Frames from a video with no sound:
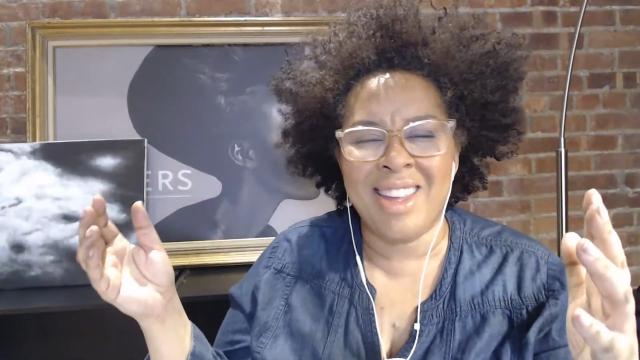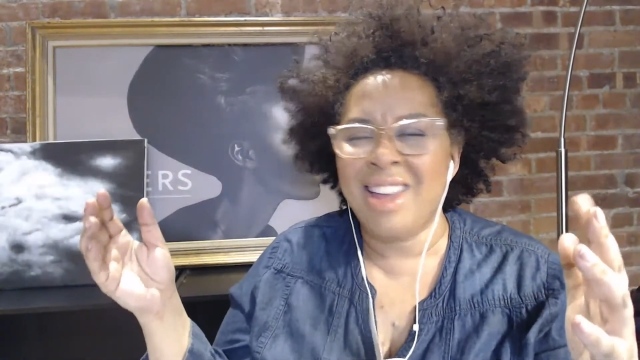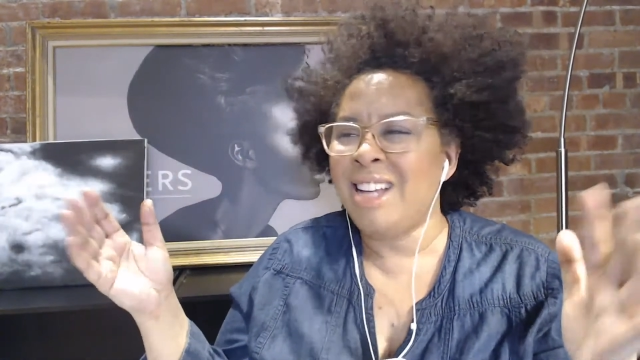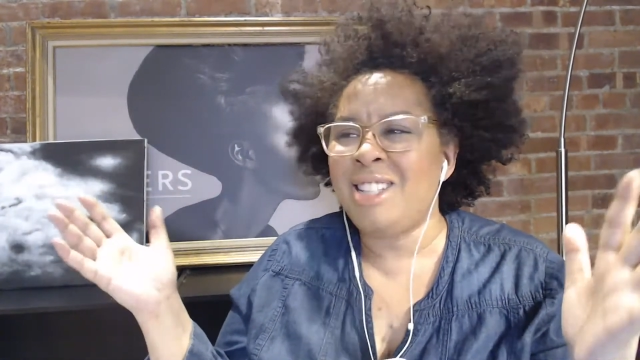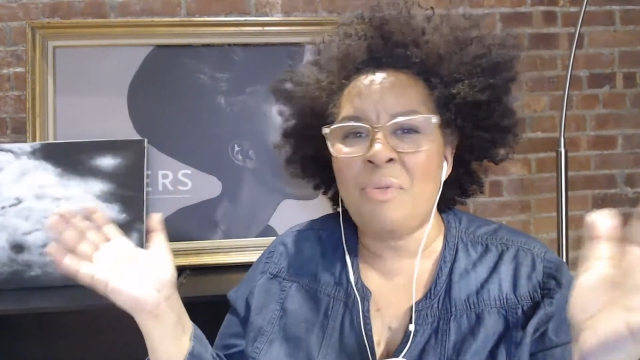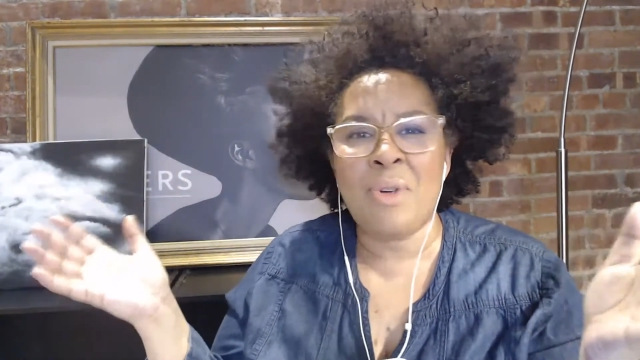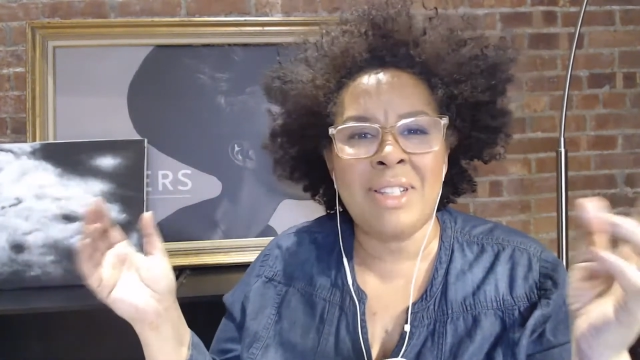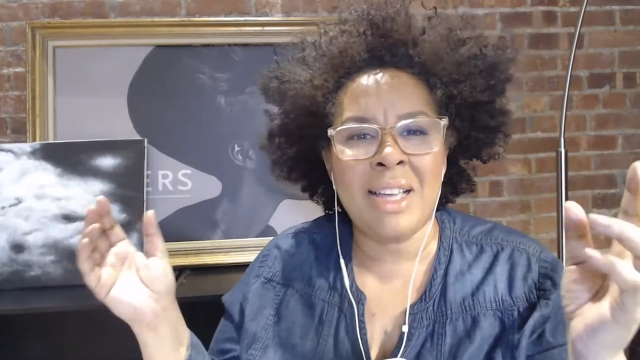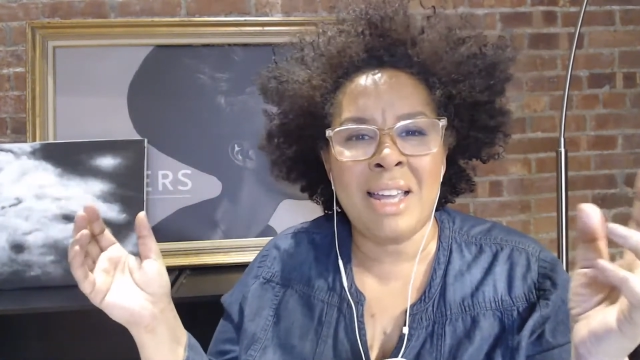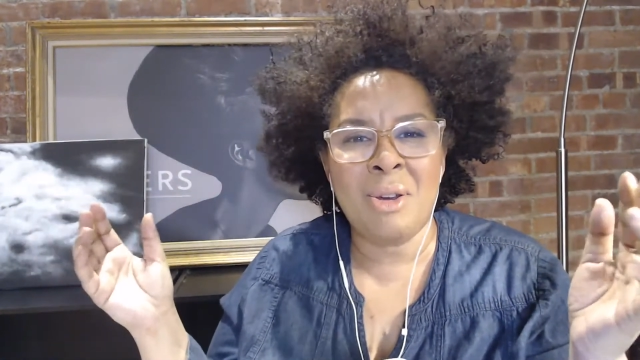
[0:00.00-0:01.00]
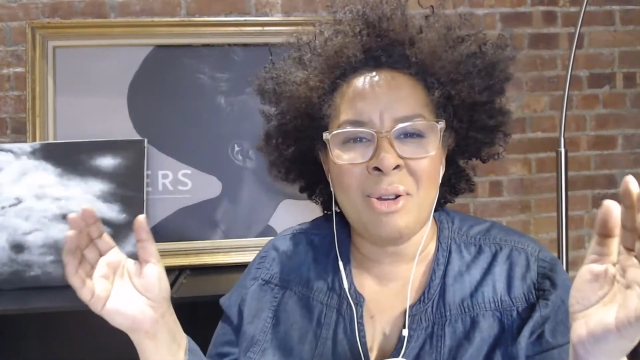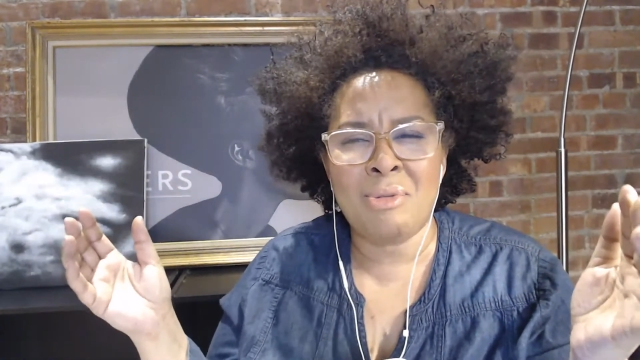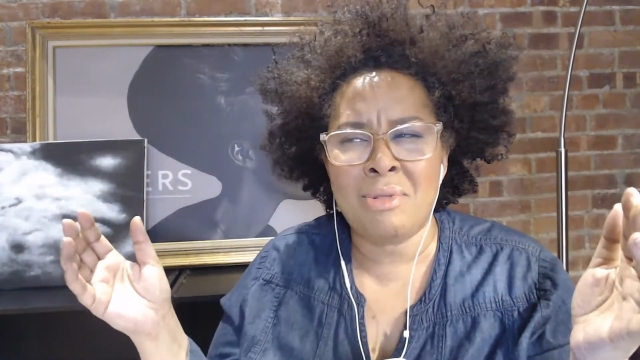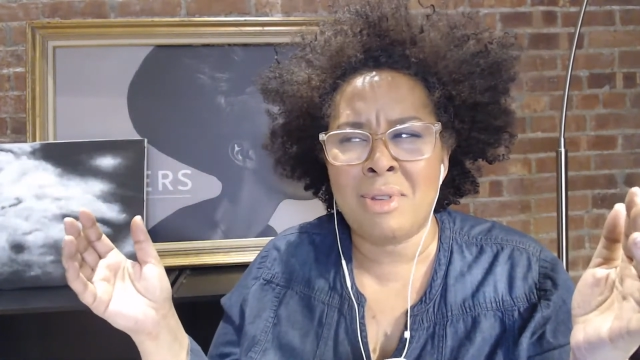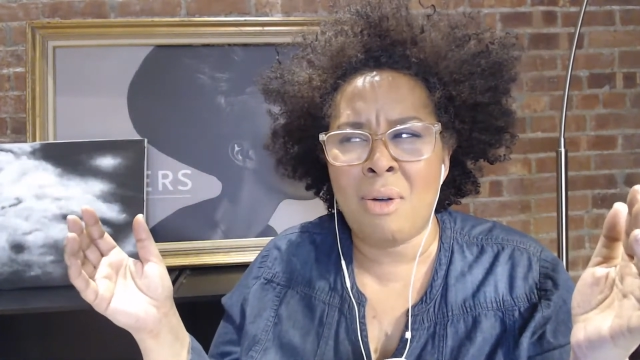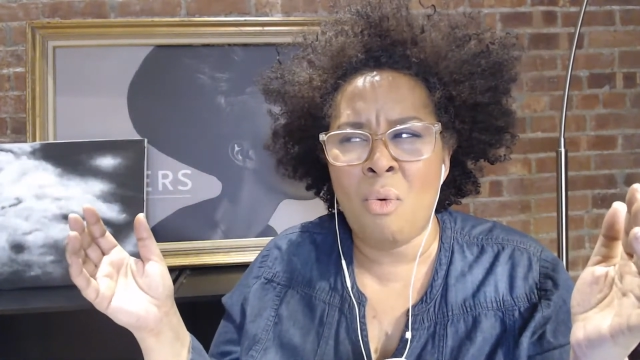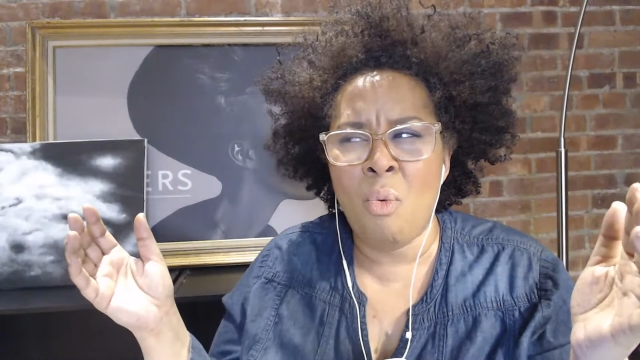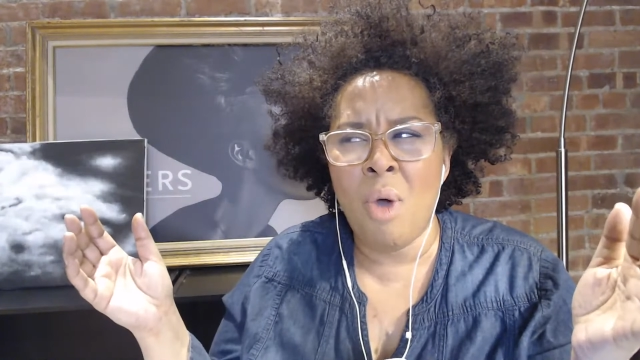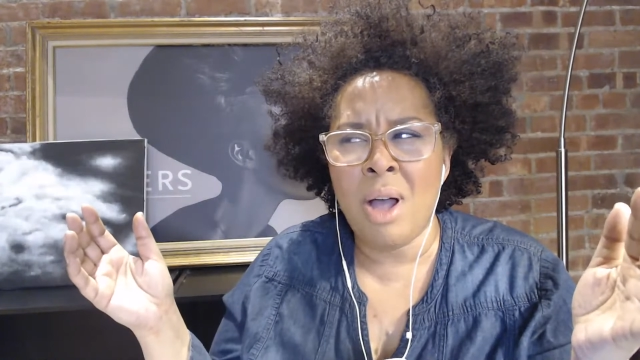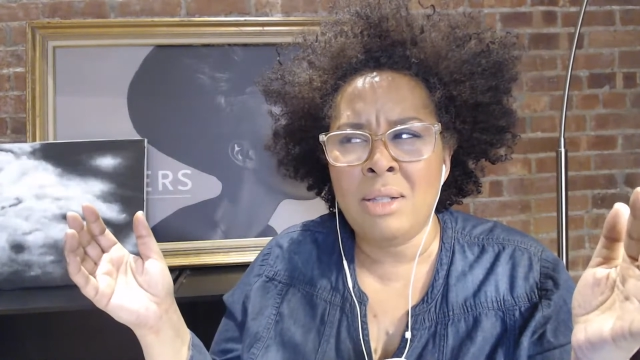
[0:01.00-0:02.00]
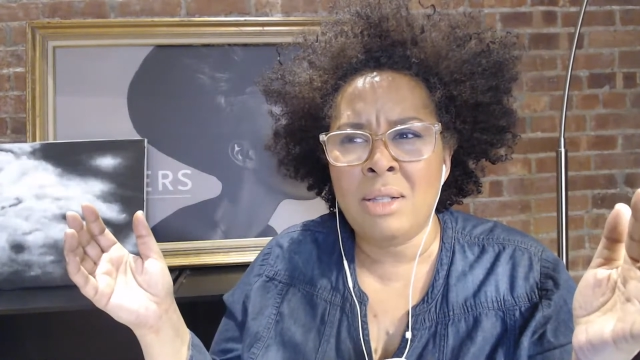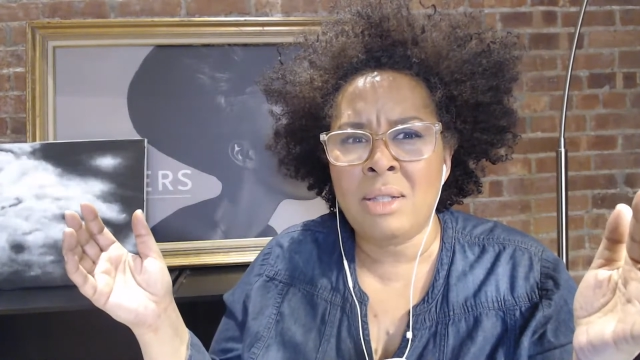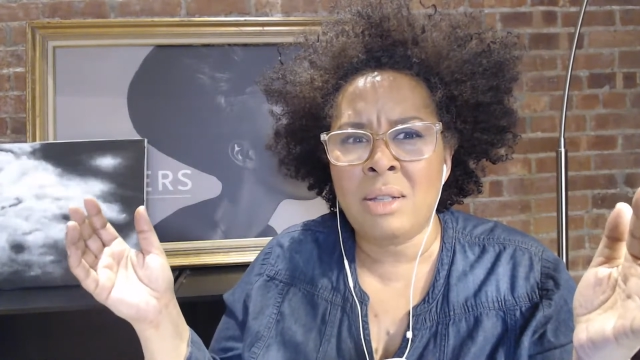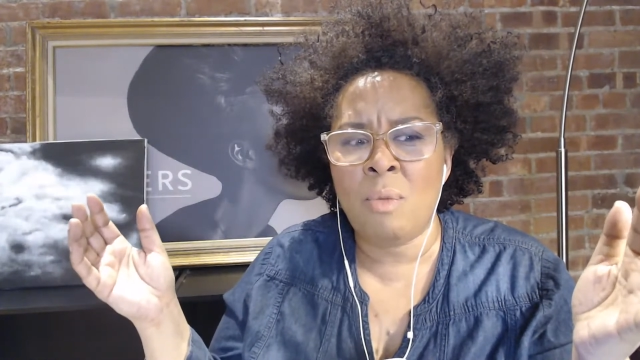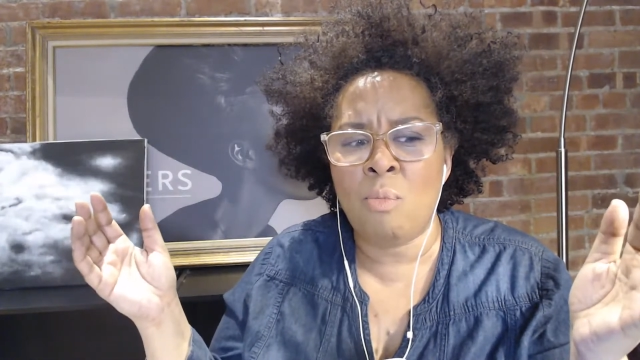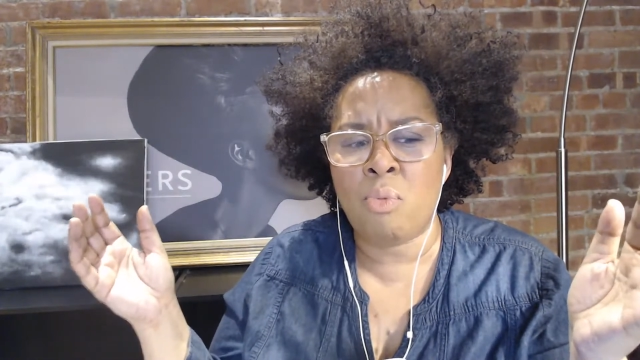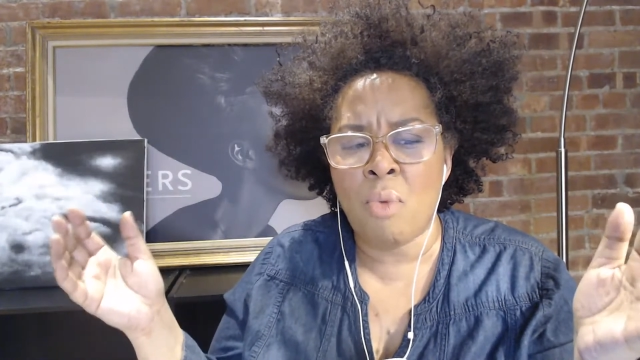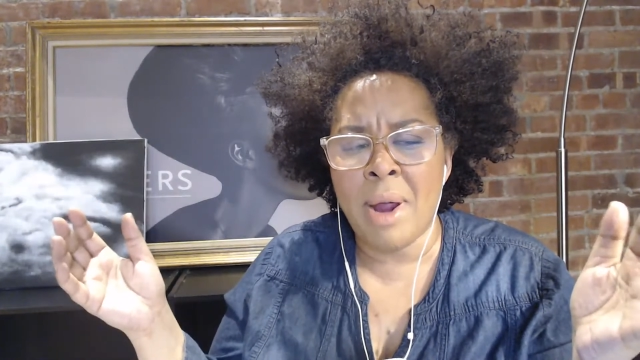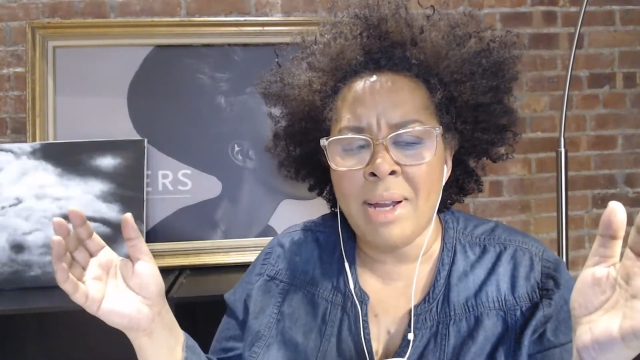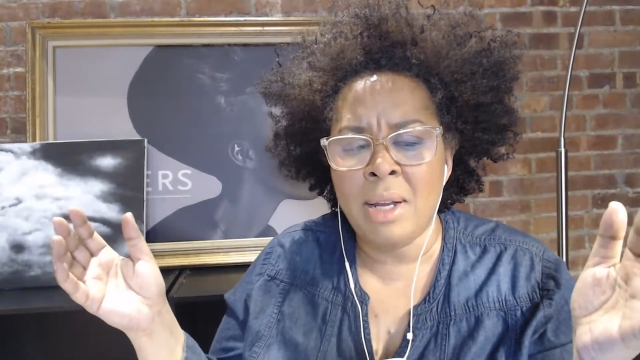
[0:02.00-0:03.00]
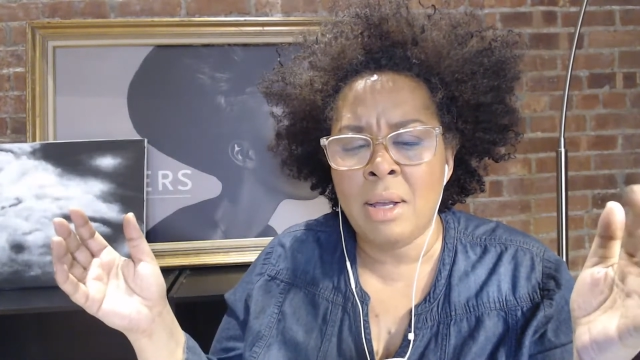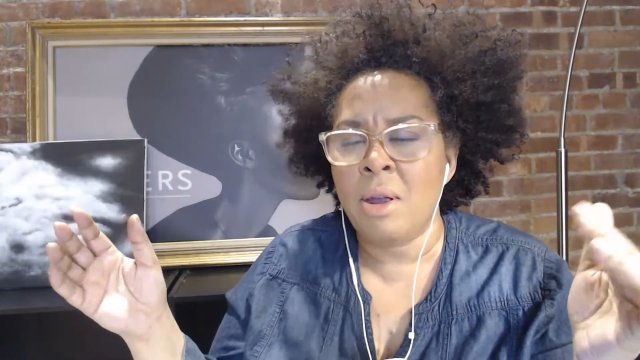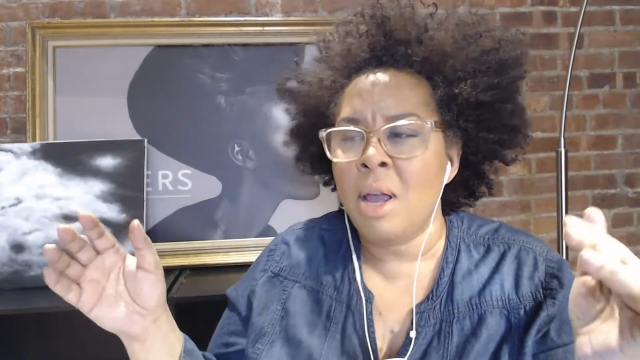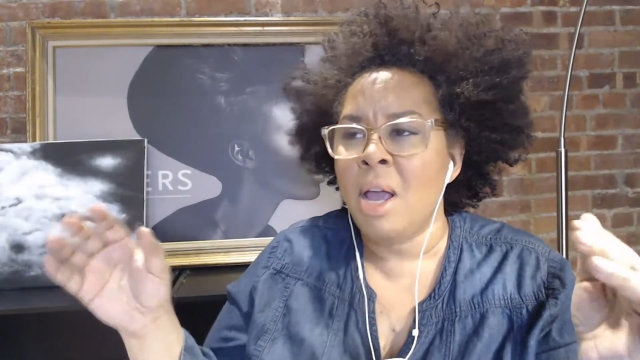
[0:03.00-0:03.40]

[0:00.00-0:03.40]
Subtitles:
That's the first thing I noticed was, why is it so bright in here?